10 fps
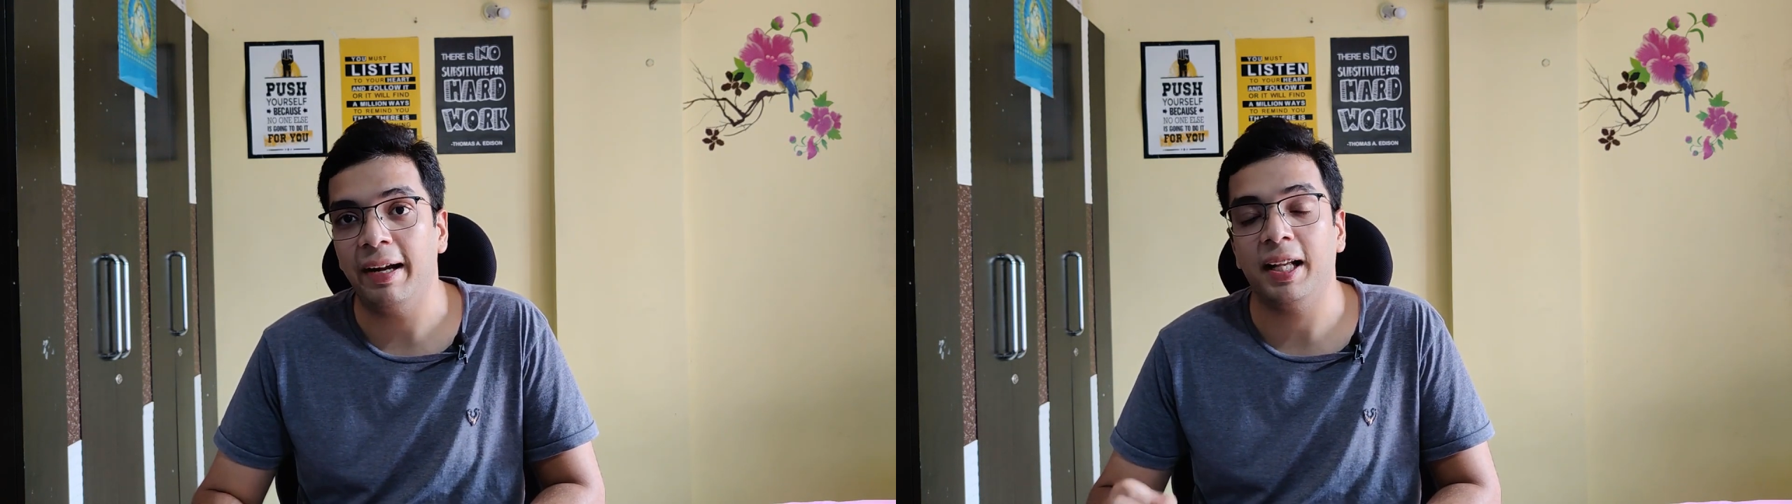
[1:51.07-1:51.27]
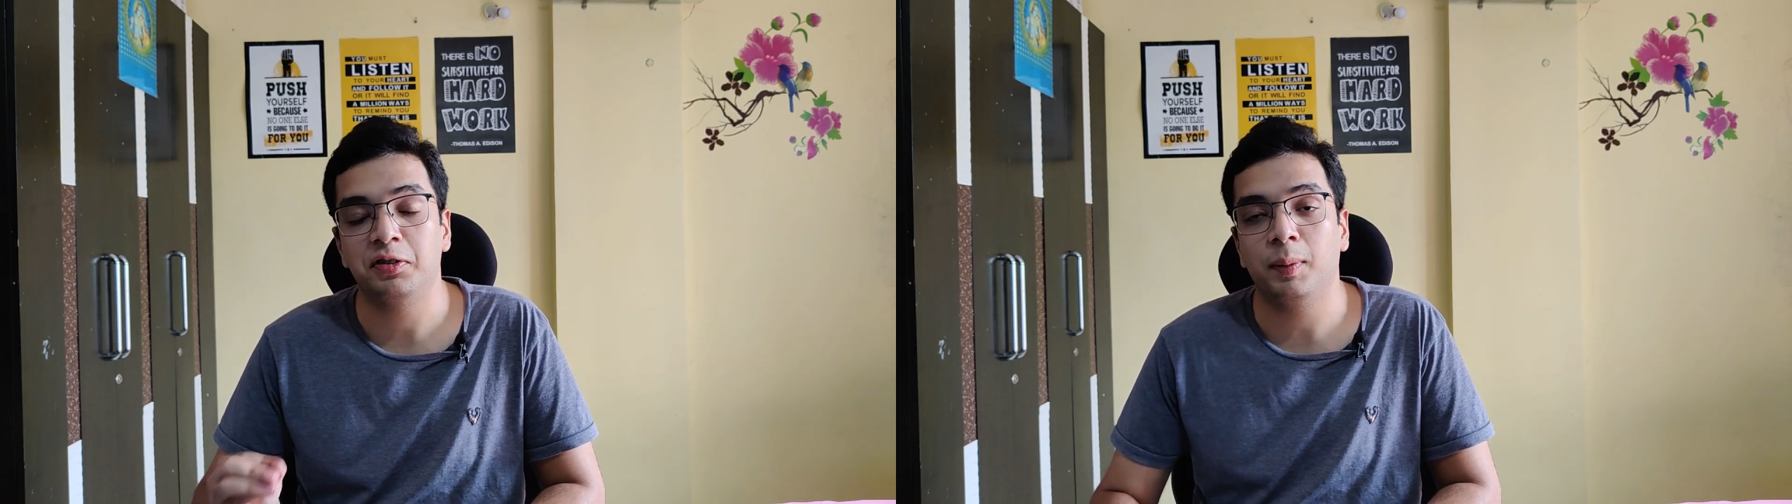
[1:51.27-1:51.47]

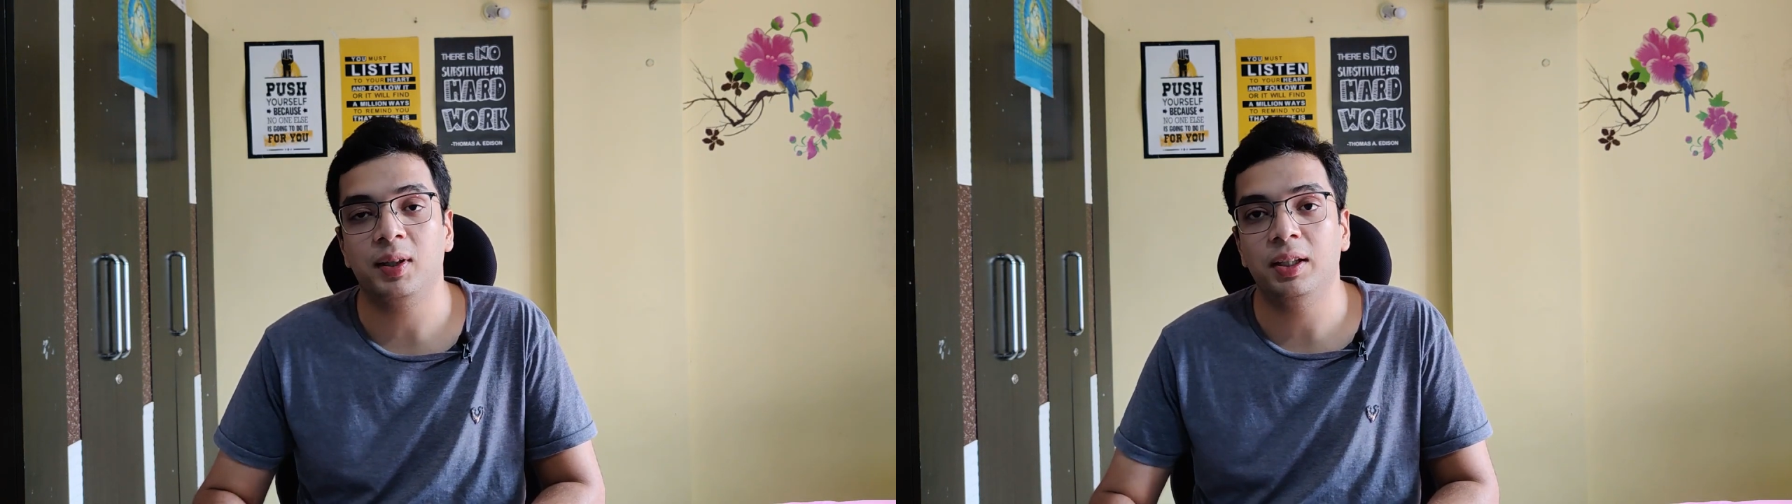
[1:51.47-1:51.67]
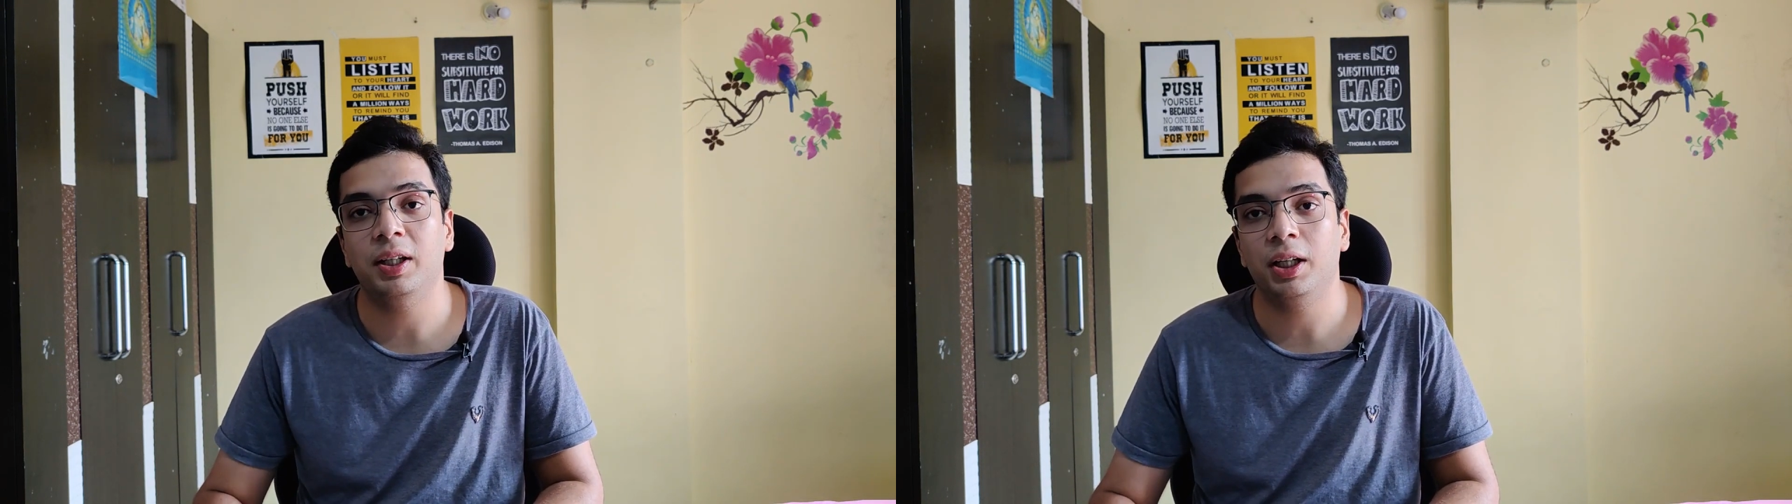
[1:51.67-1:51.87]
and
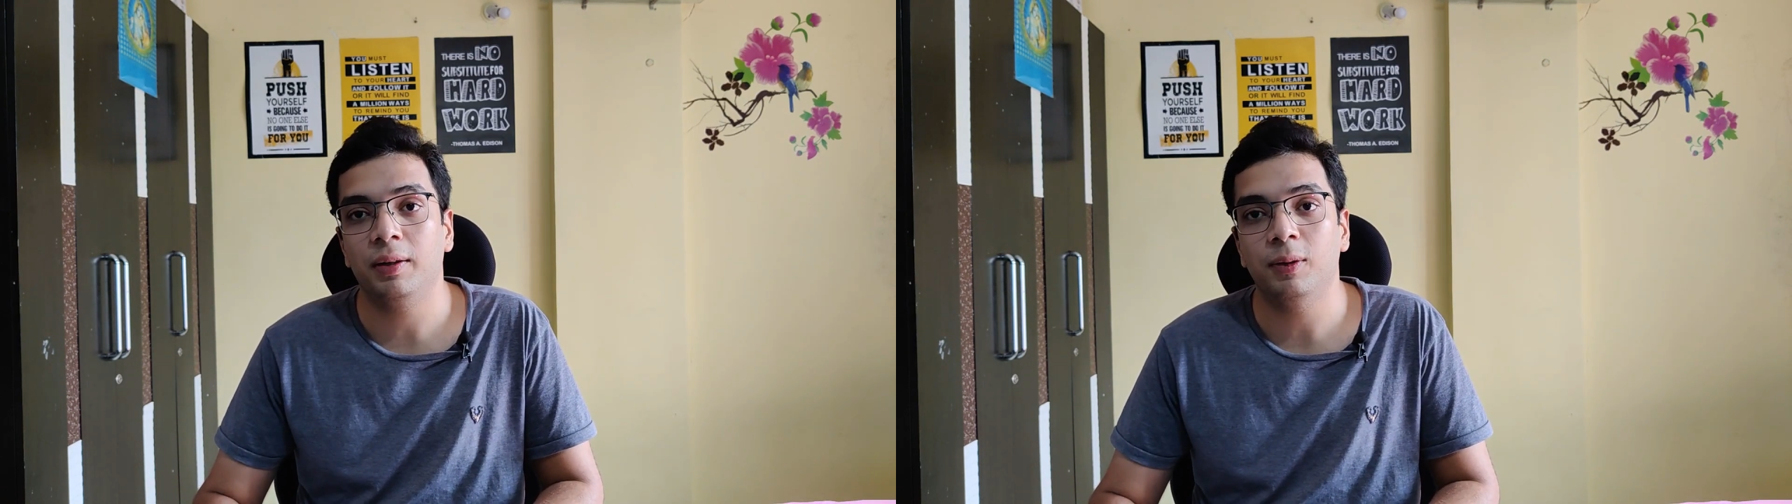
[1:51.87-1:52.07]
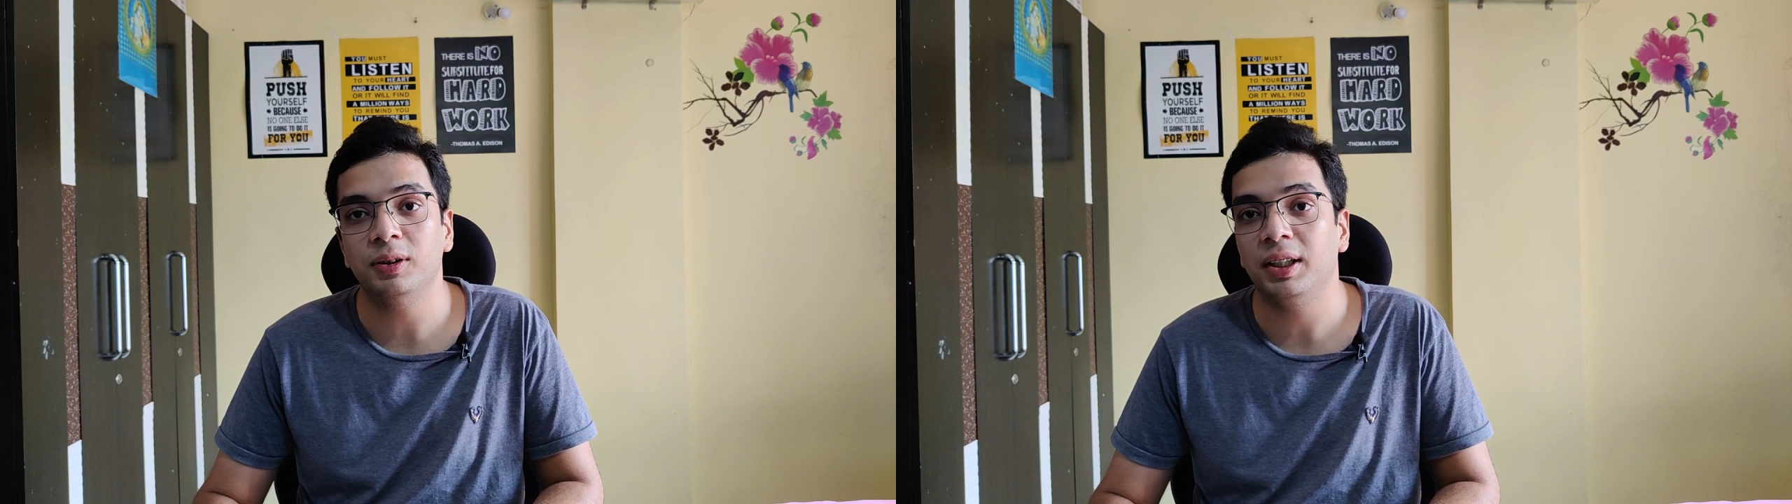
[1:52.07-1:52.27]
especially in the
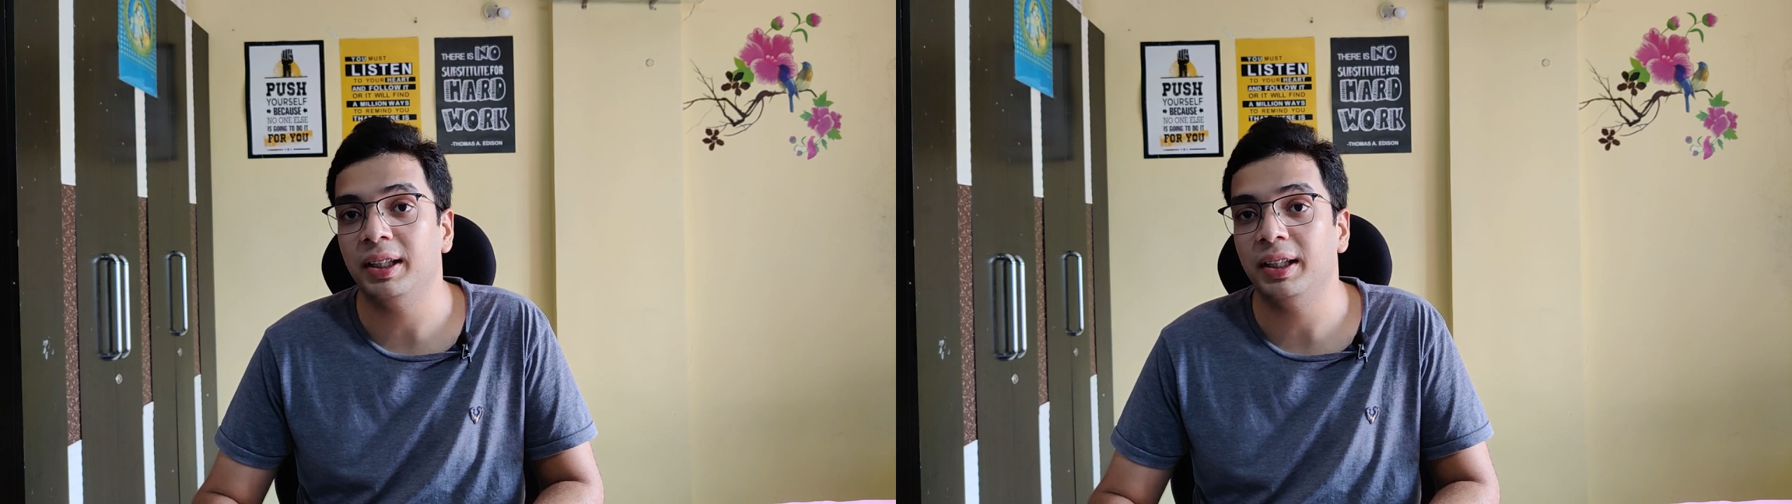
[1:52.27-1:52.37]
interviews,